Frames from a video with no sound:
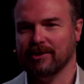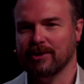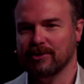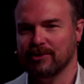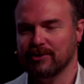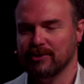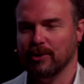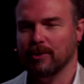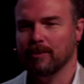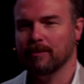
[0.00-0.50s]

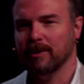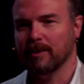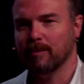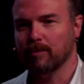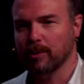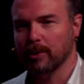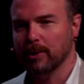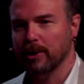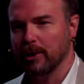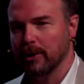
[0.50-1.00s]
consumed
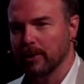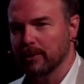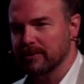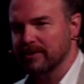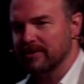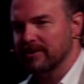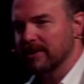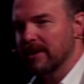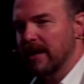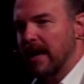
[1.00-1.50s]
and
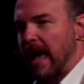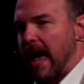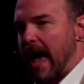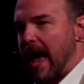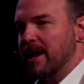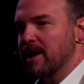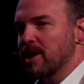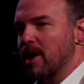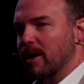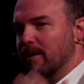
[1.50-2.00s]
produced,
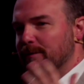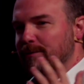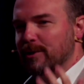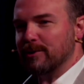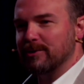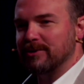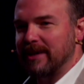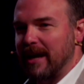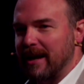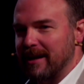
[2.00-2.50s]
and none of
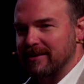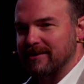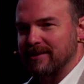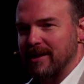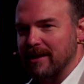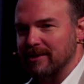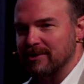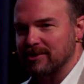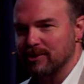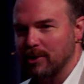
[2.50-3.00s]
those data
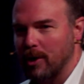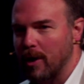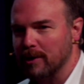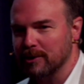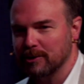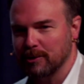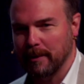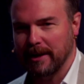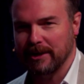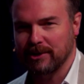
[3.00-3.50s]
sets
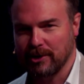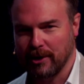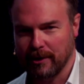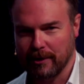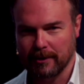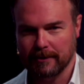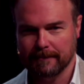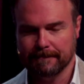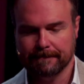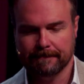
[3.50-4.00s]
talk to each
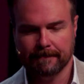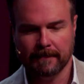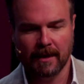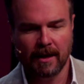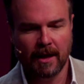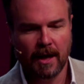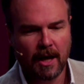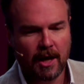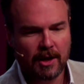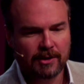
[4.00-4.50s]
other.
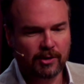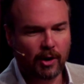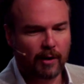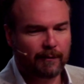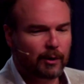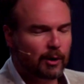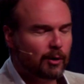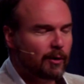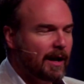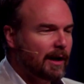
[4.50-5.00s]
So
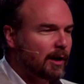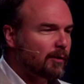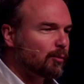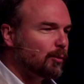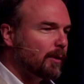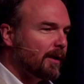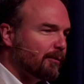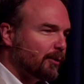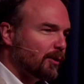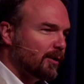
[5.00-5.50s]
if you create a
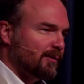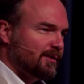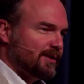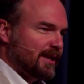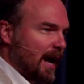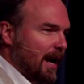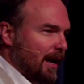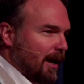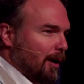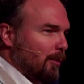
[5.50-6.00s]
river of
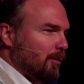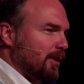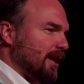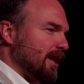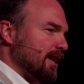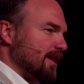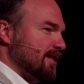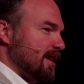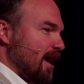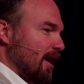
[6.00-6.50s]
data with
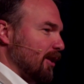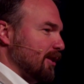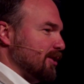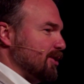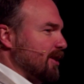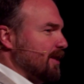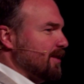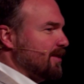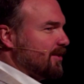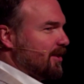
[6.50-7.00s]
an
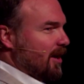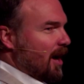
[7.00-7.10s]
intelligence